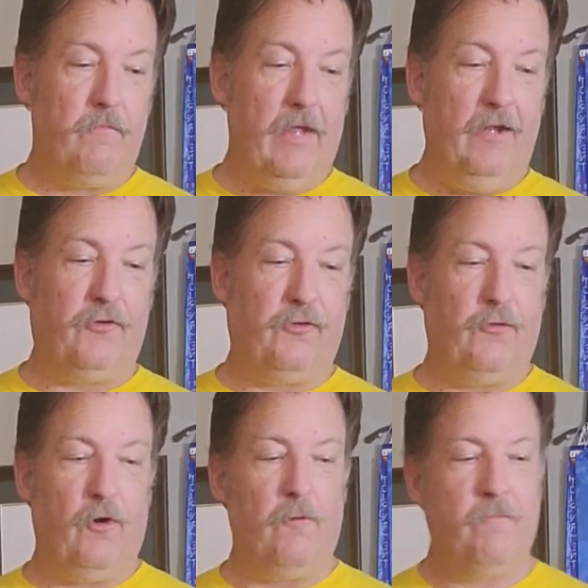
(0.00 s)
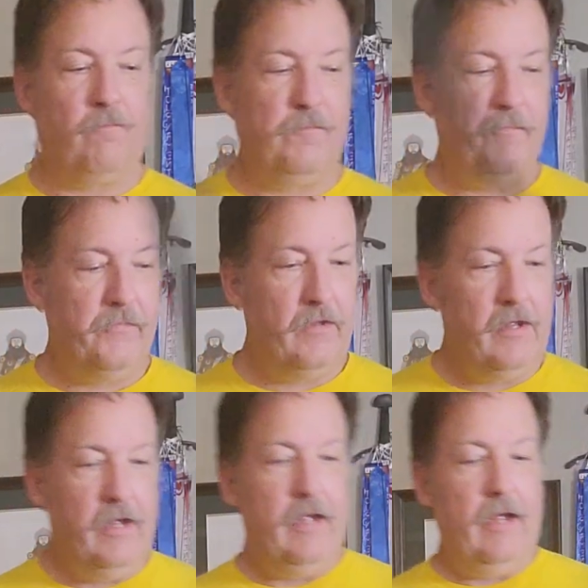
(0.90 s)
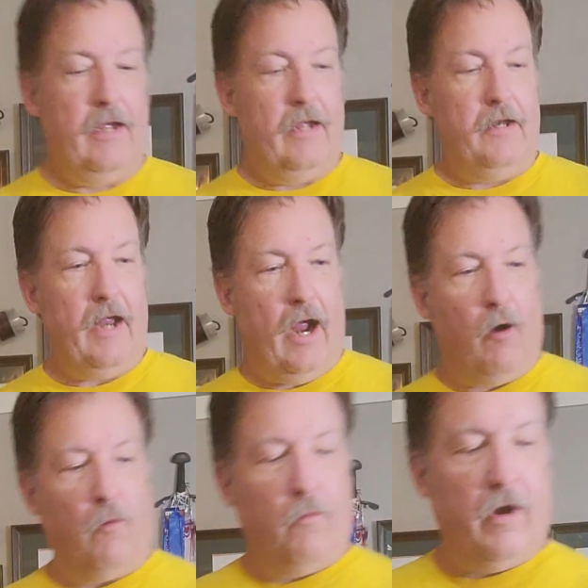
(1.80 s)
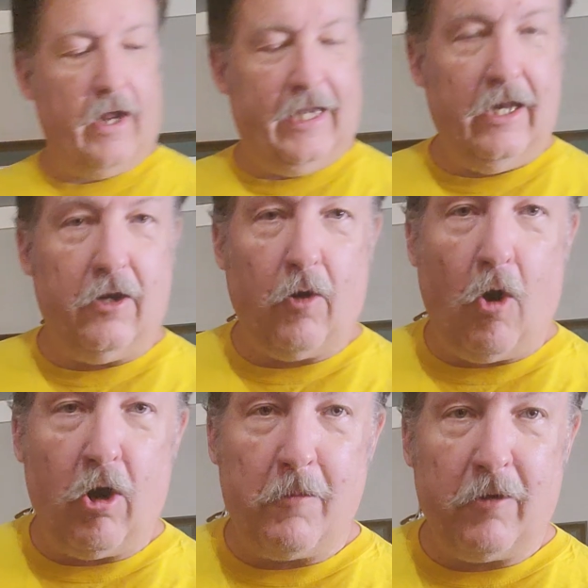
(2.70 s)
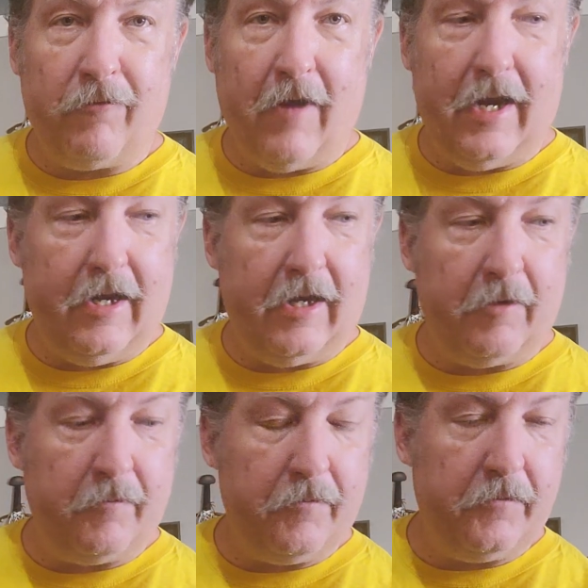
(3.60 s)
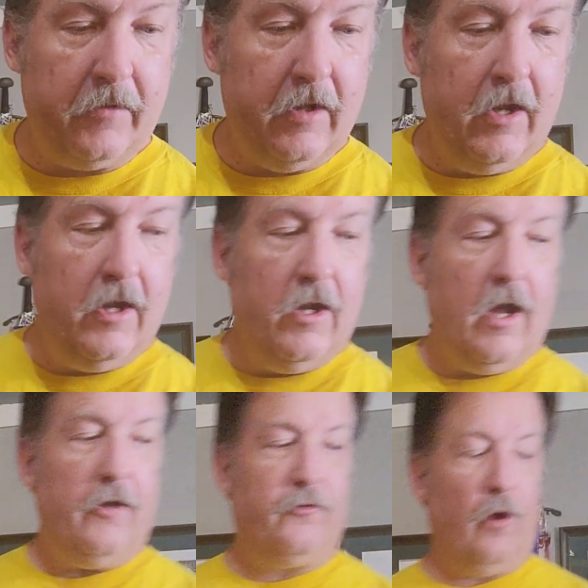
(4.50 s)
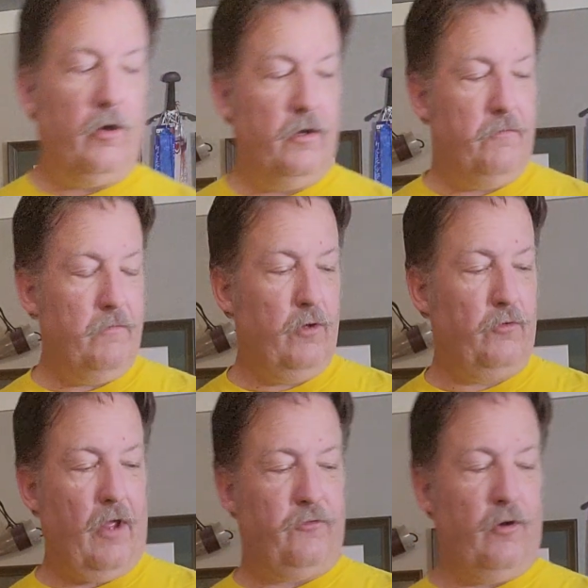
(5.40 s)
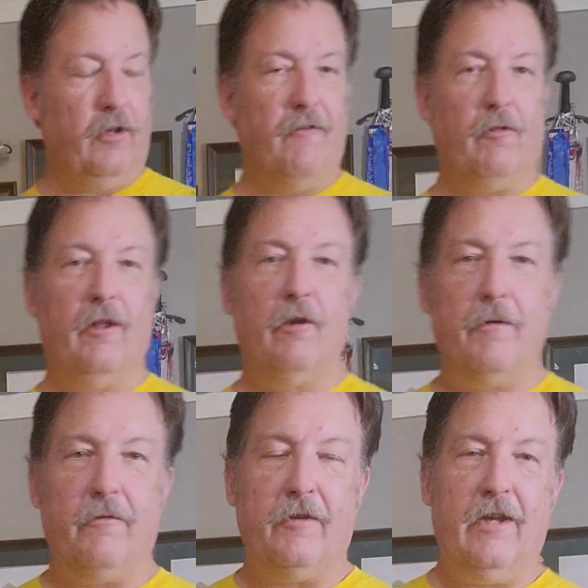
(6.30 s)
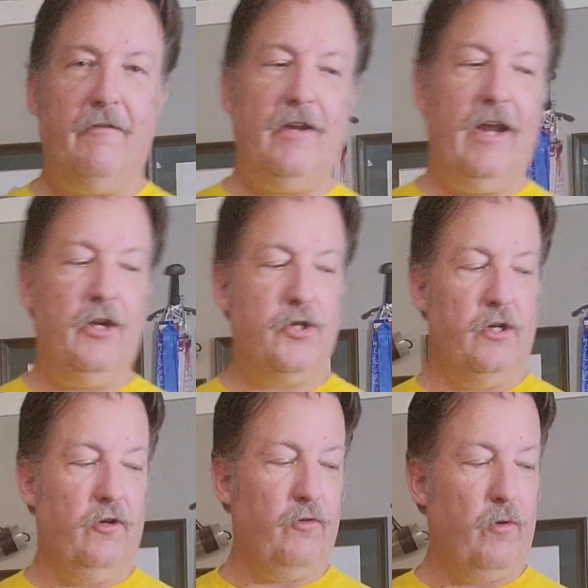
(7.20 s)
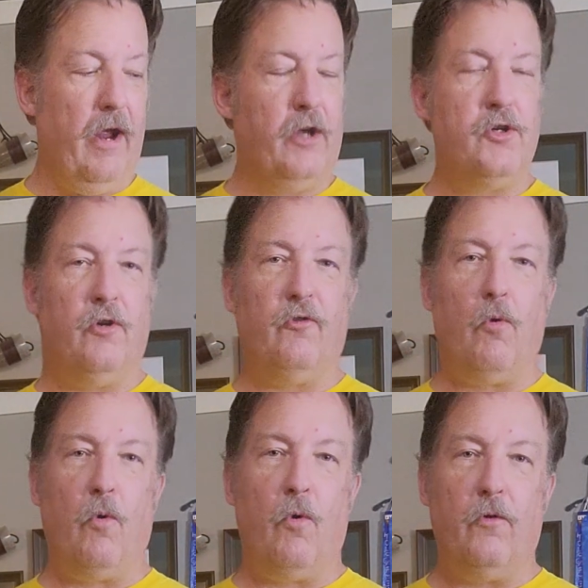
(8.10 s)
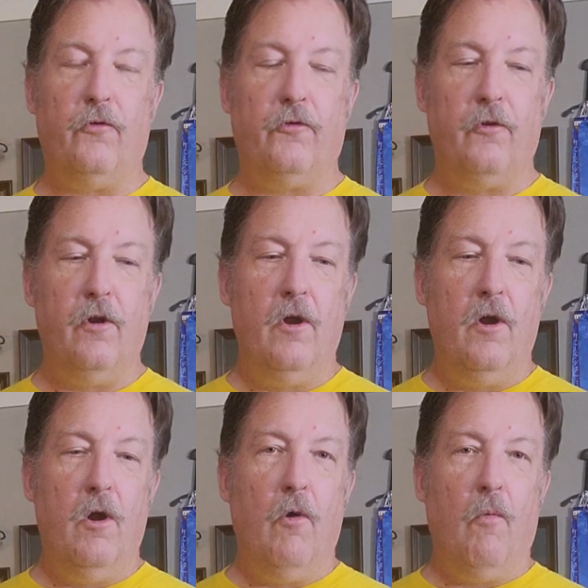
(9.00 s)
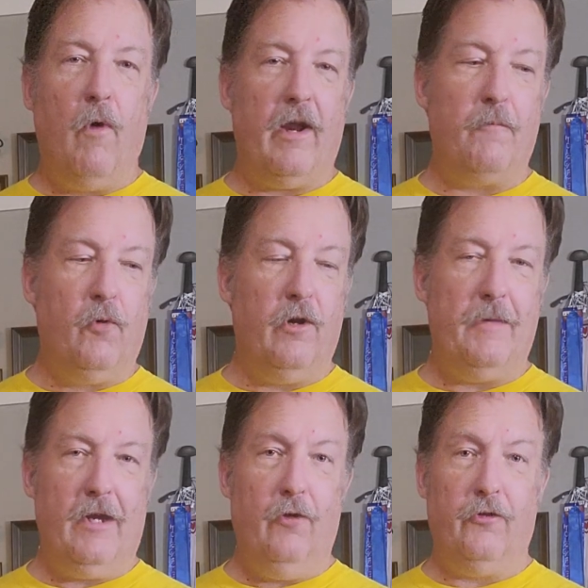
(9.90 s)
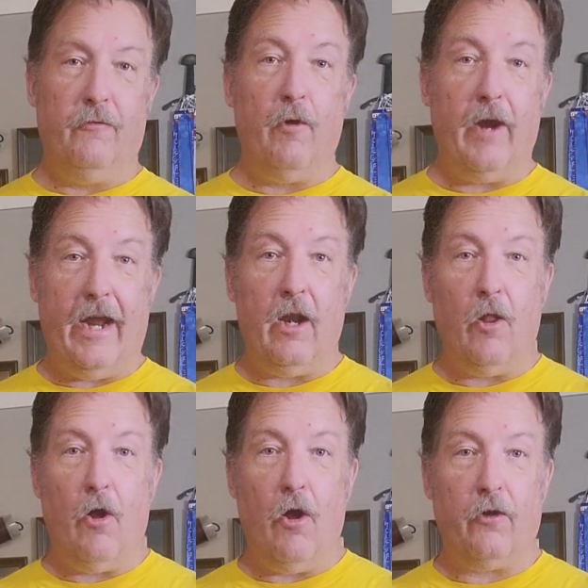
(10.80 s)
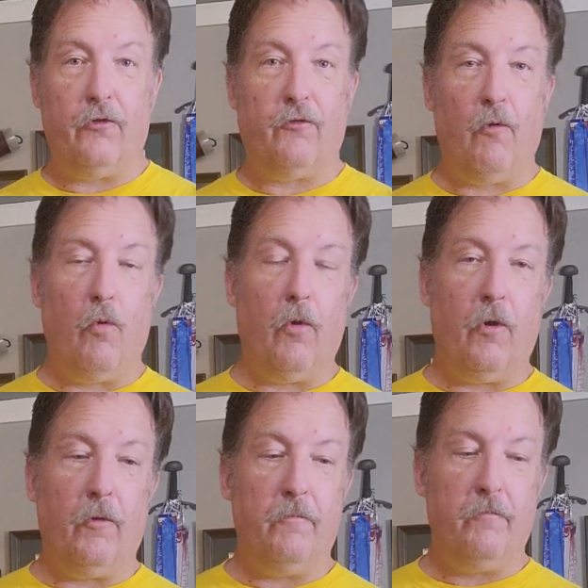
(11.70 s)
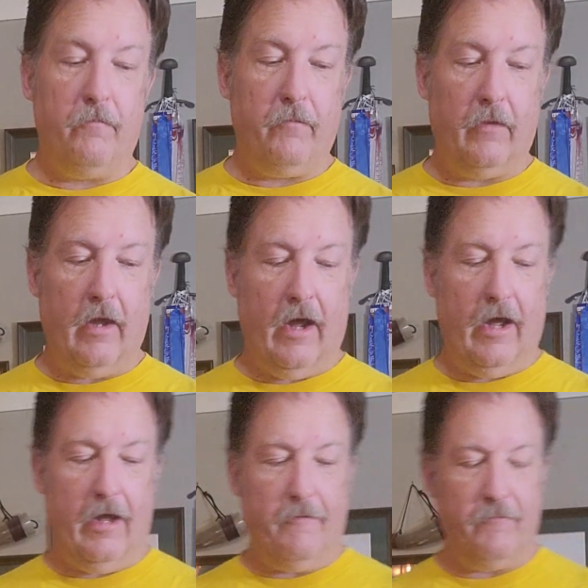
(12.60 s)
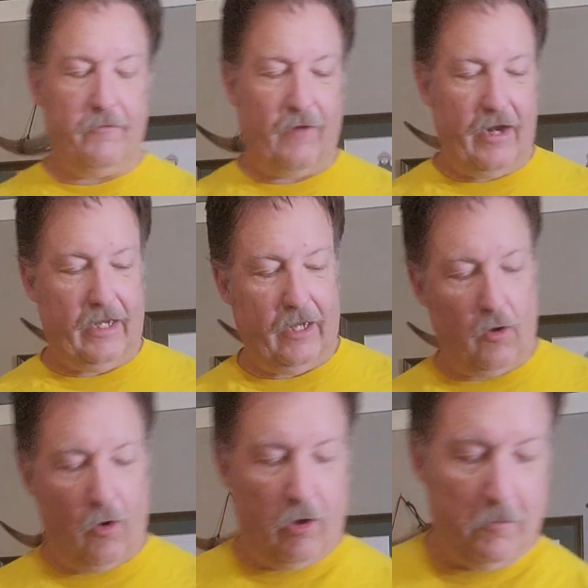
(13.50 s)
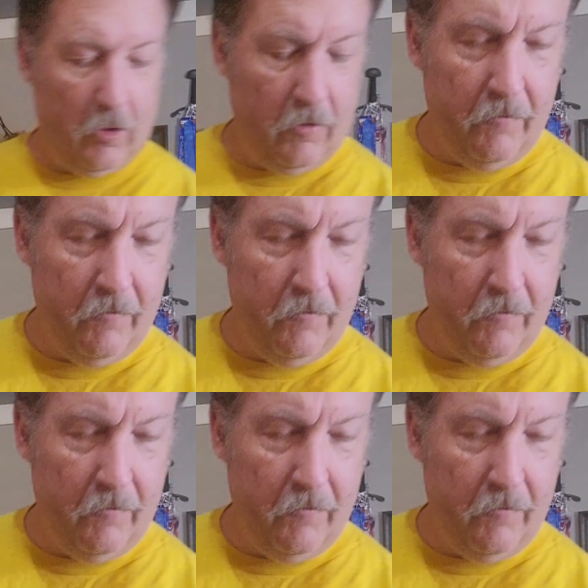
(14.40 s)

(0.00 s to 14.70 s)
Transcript: Ensifer. Now, when I get into armored fighting, I start to have a little bit of a deviation in direction towards what I'm going to be using for analogs for fighting in armor.